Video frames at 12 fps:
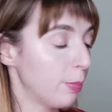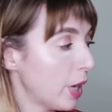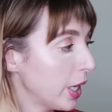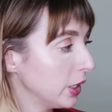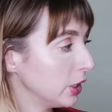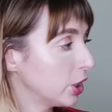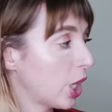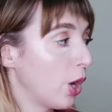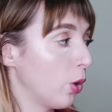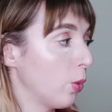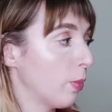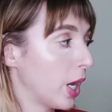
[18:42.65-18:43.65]
But, you
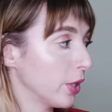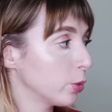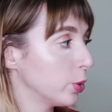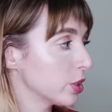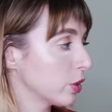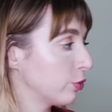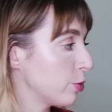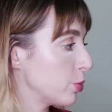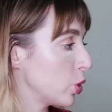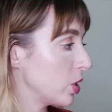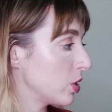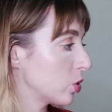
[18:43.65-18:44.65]
know, my other ones are from
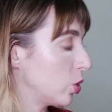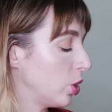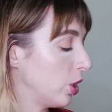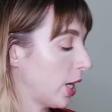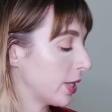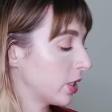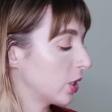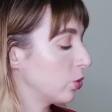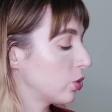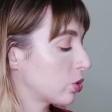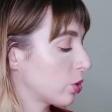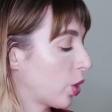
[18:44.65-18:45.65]
beauty school. I think
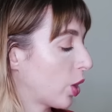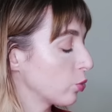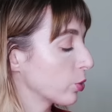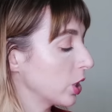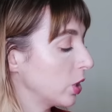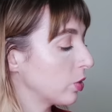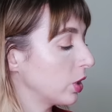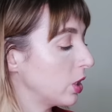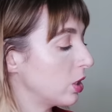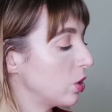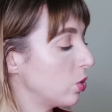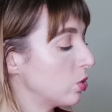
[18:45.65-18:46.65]
it's really, really
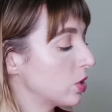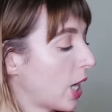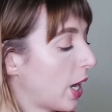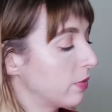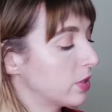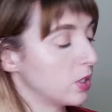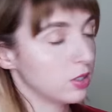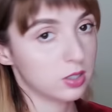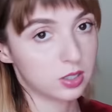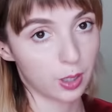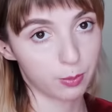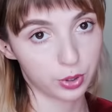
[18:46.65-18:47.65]
cute to have
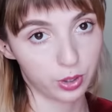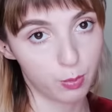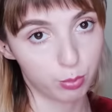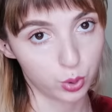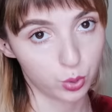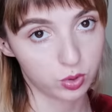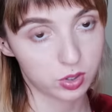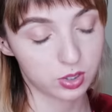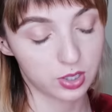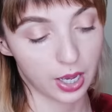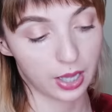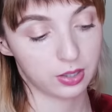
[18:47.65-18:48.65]
these Timberland
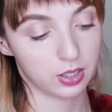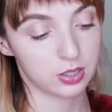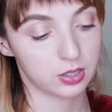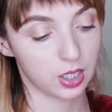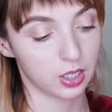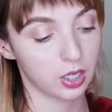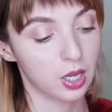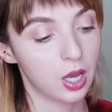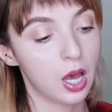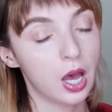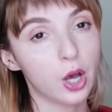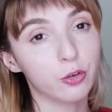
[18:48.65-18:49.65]
boots. I think it's, like,
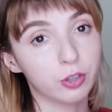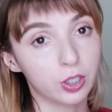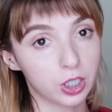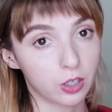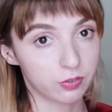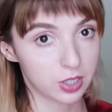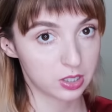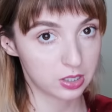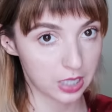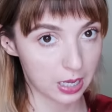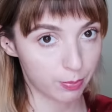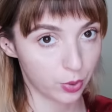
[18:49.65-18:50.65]
a Philadelphia
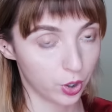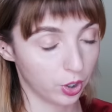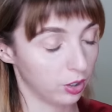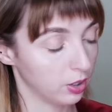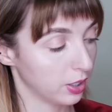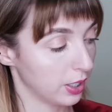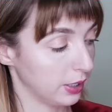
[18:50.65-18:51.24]
staple.